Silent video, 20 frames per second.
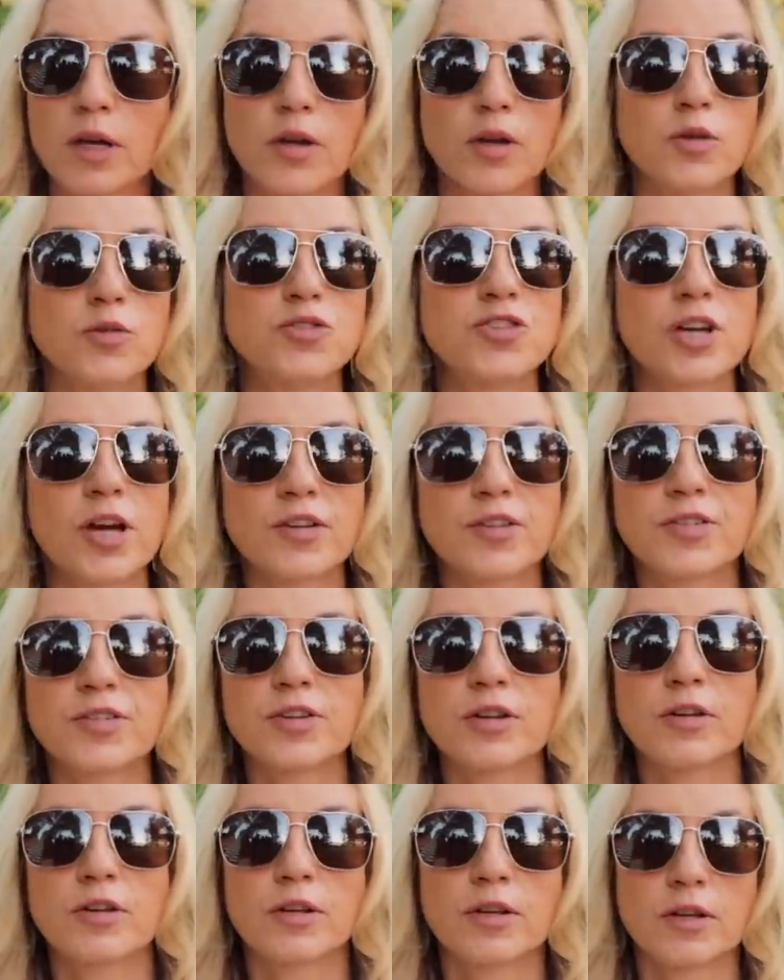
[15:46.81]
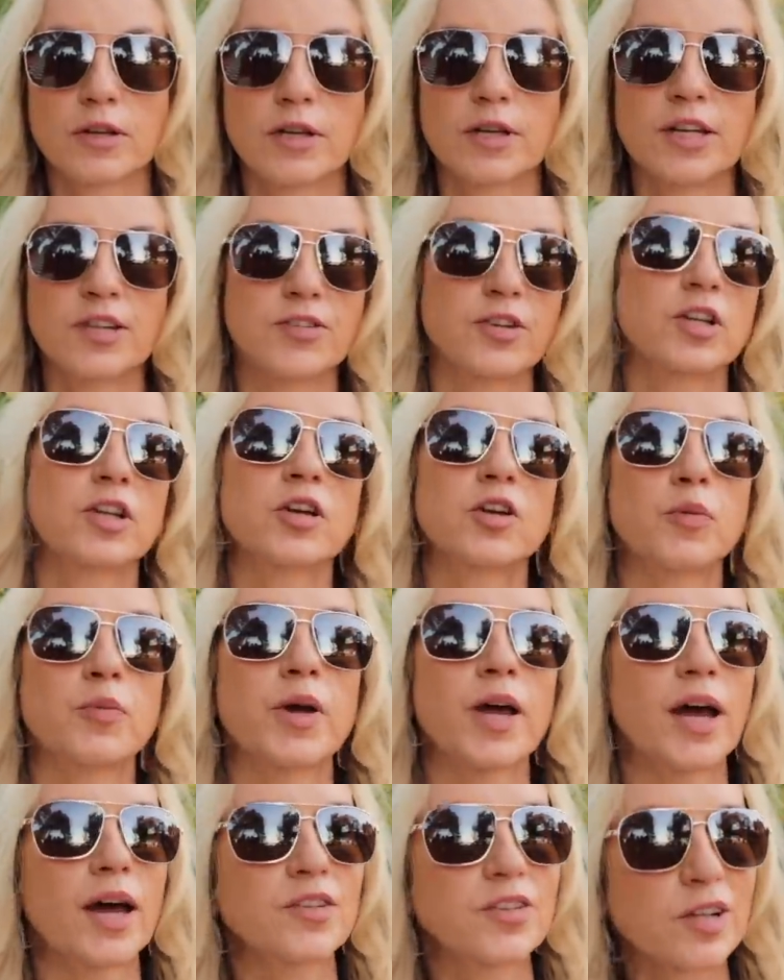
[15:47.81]
who just is a little
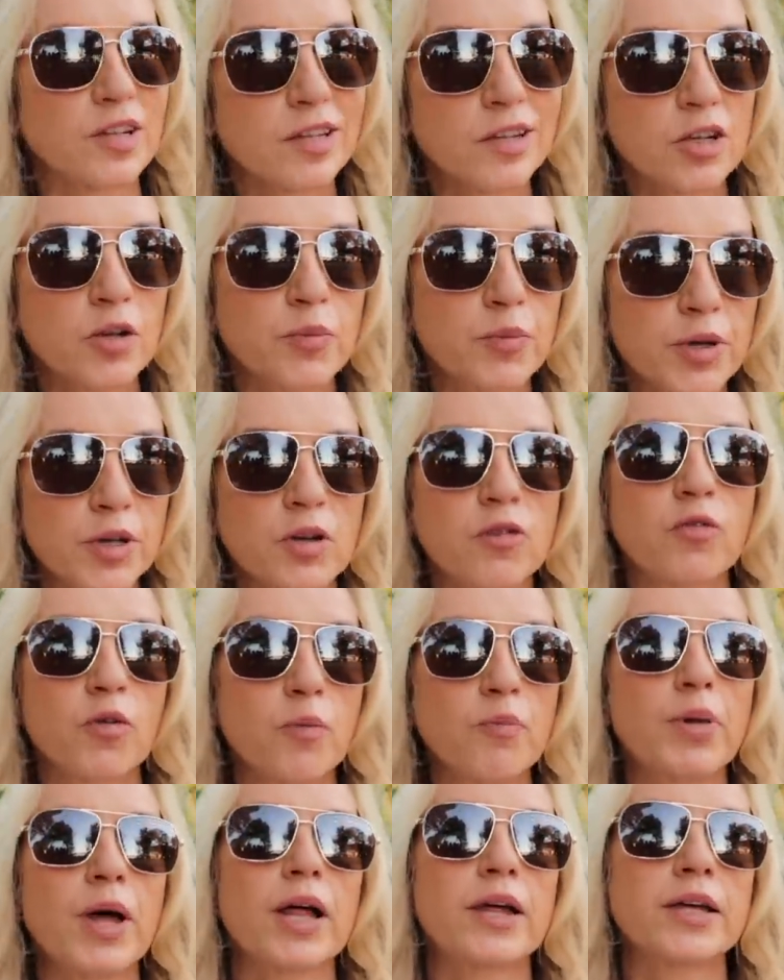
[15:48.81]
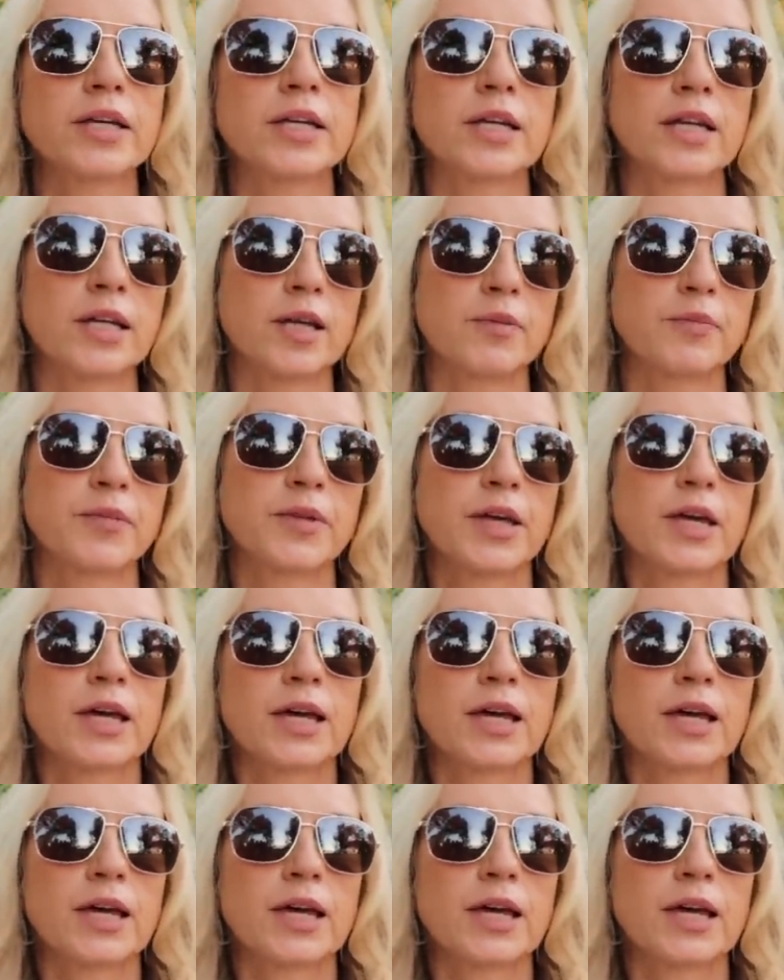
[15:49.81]
bit, has a little bit of rebellion in them.